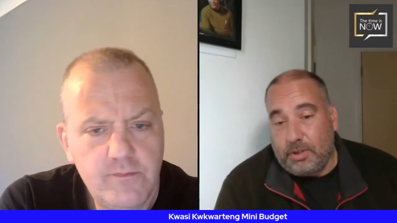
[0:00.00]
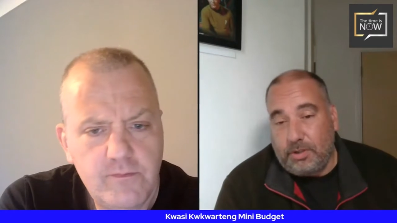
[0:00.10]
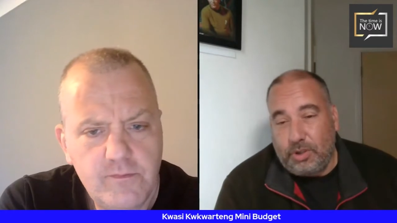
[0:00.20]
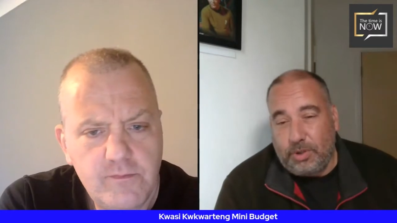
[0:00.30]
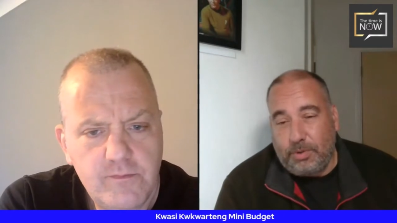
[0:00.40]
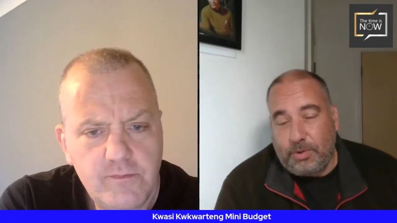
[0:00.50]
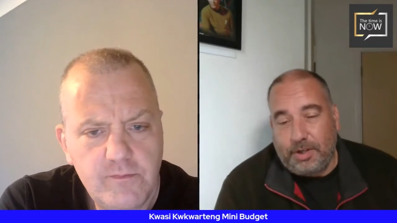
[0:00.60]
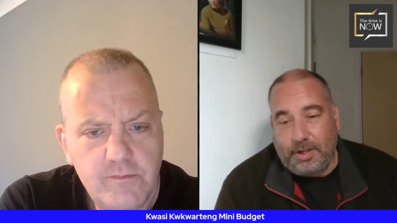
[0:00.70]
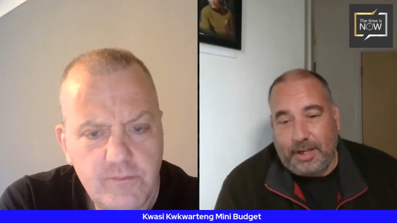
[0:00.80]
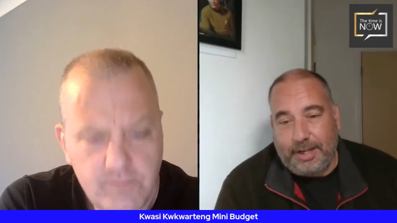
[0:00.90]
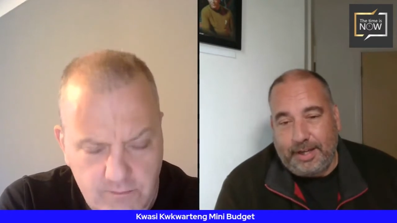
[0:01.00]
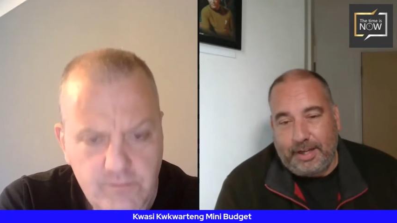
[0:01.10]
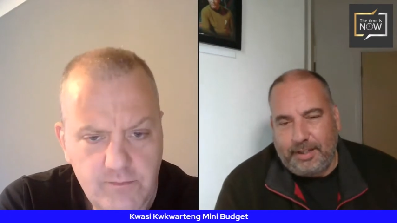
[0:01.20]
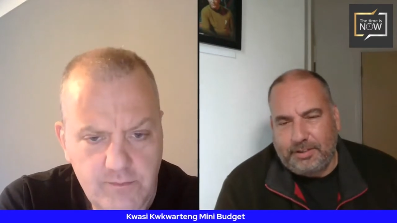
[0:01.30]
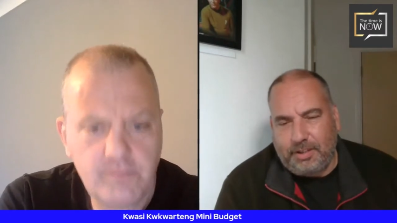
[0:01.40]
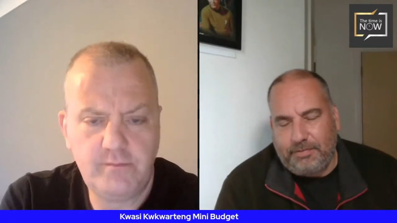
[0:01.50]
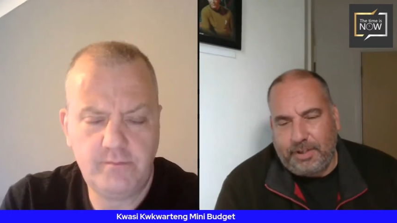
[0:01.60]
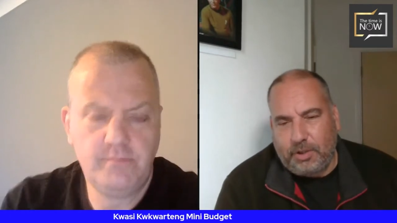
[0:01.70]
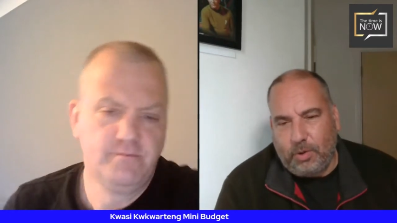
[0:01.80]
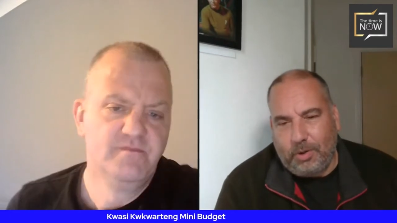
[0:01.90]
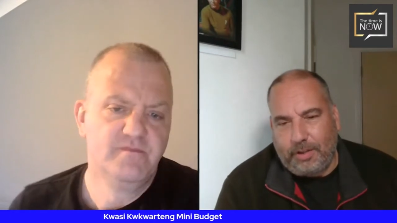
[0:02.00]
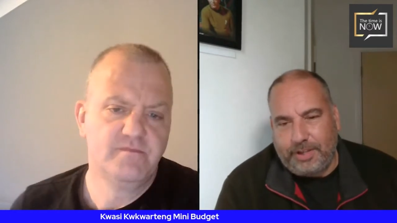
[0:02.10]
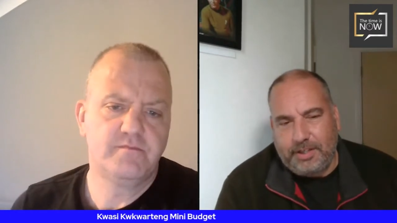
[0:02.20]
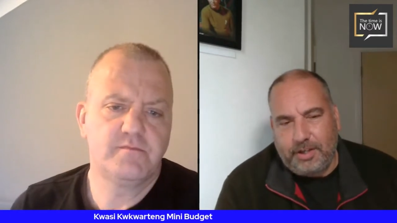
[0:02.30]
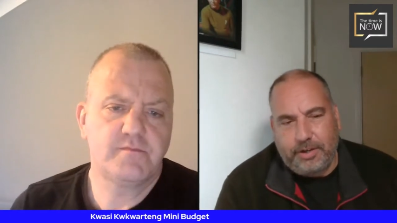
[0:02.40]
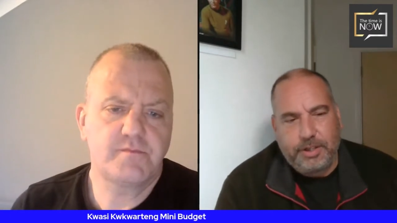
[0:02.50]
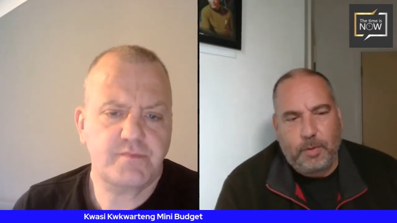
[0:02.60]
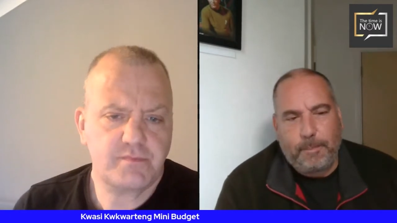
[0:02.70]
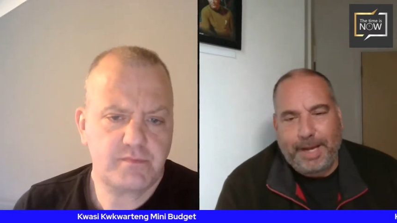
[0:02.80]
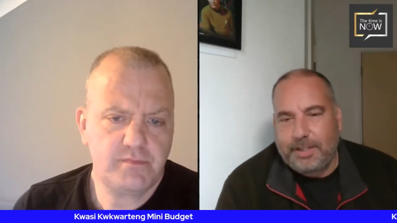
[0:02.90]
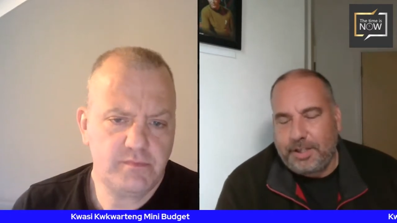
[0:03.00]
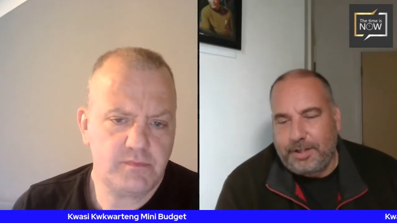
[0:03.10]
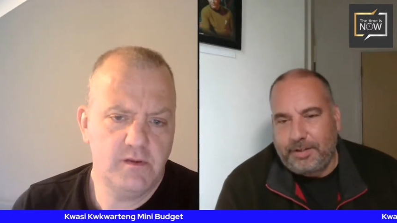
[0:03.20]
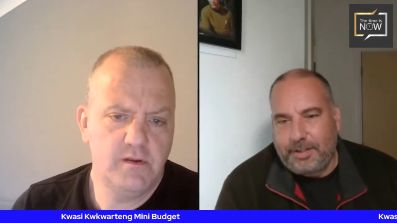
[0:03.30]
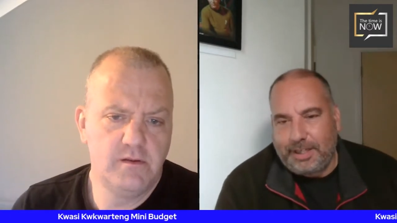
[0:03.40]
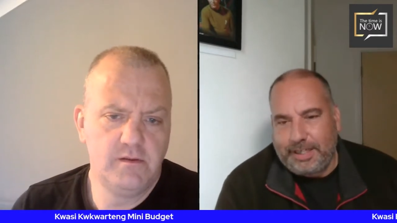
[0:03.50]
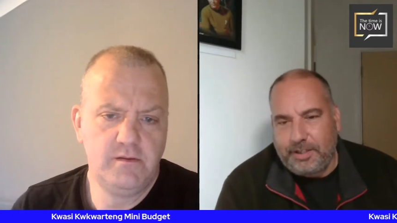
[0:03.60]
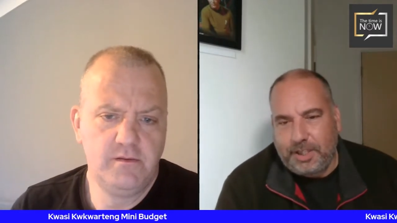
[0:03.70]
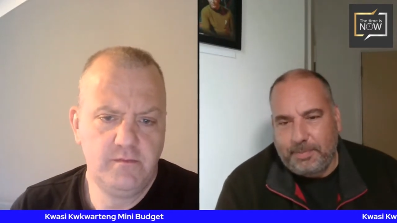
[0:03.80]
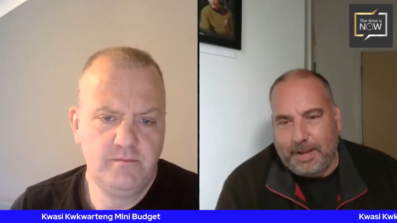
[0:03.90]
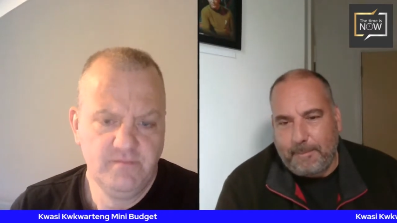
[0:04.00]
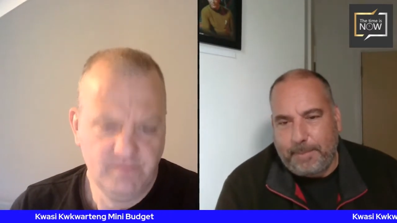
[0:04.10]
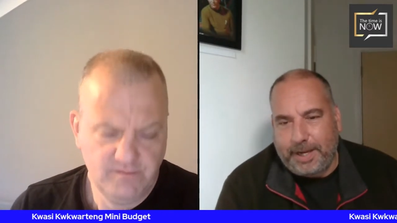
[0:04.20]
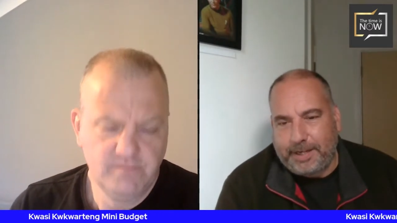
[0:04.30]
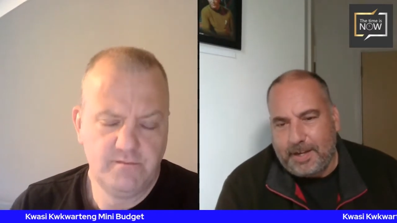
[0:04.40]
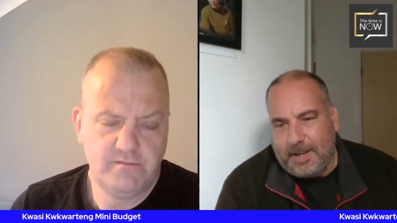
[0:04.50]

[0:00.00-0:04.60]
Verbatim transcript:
Speaker 1: a good talk, uh, and as I recall, I think Nigel backed her in the leadership campaign.